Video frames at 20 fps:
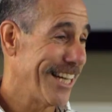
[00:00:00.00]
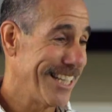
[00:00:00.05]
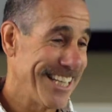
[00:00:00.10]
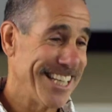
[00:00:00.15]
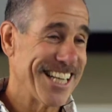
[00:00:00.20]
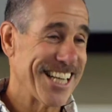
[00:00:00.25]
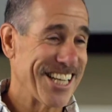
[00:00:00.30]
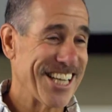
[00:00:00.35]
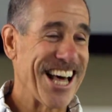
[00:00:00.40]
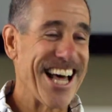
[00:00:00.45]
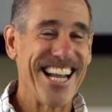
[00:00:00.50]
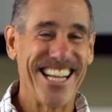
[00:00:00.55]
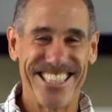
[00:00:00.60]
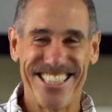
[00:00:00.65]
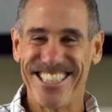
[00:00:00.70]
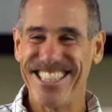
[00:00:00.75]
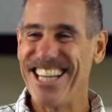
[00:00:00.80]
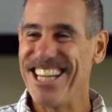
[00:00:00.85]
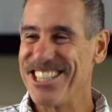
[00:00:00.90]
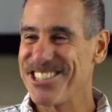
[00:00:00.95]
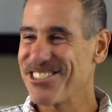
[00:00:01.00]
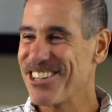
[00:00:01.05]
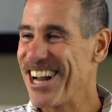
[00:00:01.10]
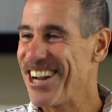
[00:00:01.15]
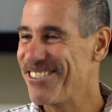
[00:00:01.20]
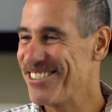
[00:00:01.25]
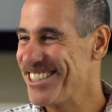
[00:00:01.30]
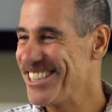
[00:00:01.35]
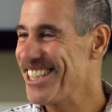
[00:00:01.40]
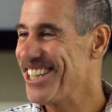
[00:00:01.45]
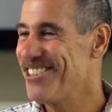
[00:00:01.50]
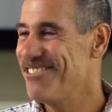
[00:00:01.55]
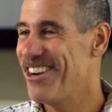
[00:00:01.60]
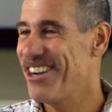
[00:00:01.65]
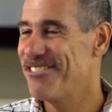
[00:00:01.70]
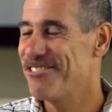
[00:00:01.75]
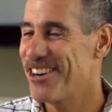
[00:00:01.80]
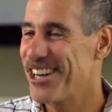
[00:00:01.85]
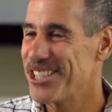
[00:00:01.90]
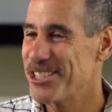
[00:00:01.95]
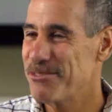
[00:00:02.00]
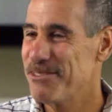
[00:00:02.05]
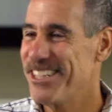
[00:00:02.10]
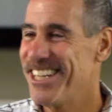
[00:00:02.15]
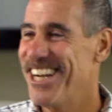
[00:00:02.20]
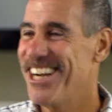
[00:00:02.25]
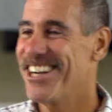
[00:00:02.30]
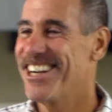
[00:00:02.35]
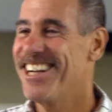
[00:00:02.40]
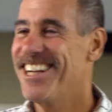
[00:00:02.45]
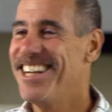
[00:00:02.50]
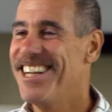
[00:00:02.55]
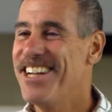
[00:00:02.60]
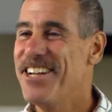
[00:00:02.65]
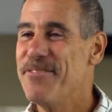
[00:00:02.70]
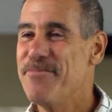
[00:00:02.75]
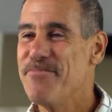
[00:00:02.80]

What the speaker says: I did get a lot of C's when I was here my freshman year.